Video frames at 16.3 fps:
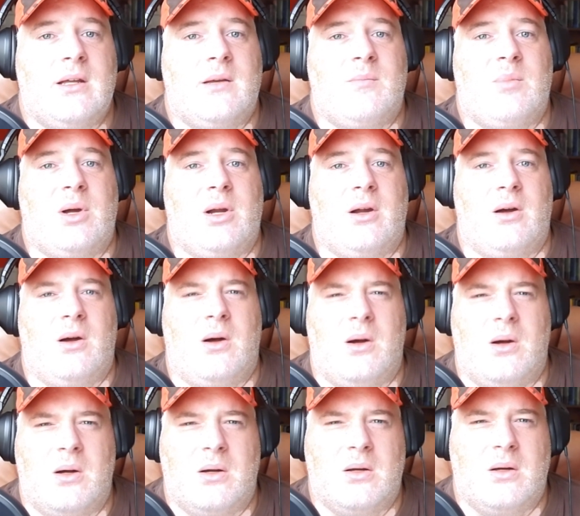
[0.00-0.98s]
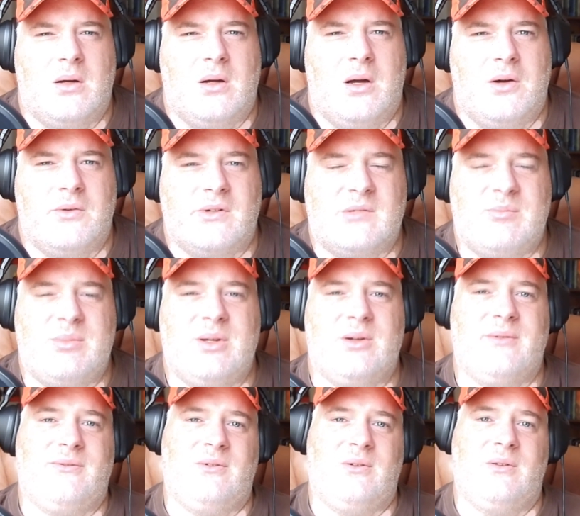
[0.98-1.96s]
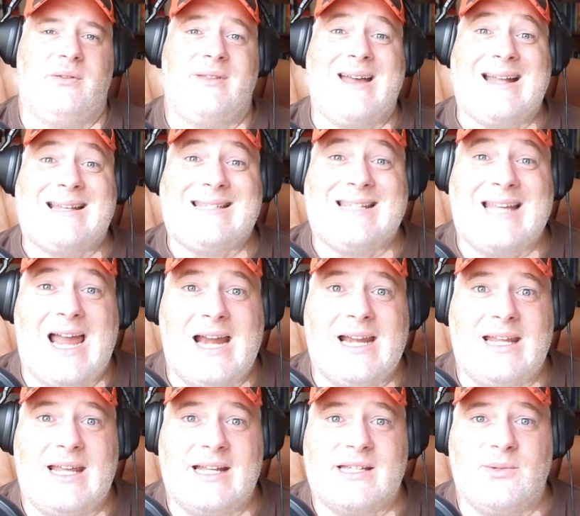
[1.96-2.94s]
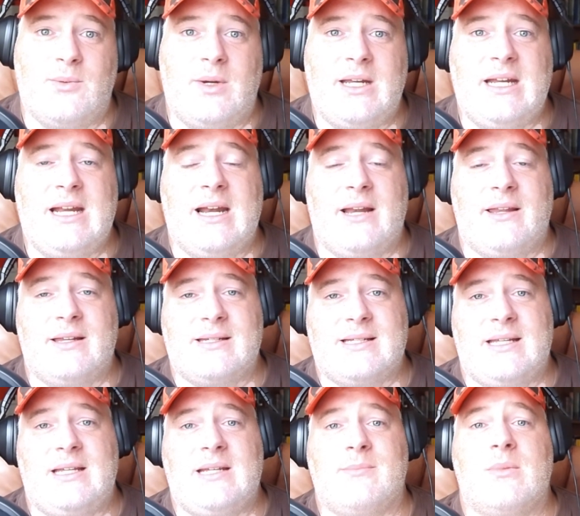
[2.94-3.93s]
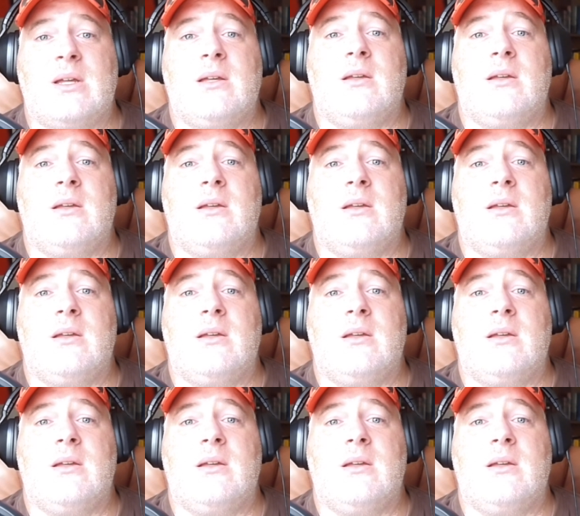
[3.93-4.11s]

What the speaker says: But, oh, it was beautiful. That's the kind of hits we need on this team.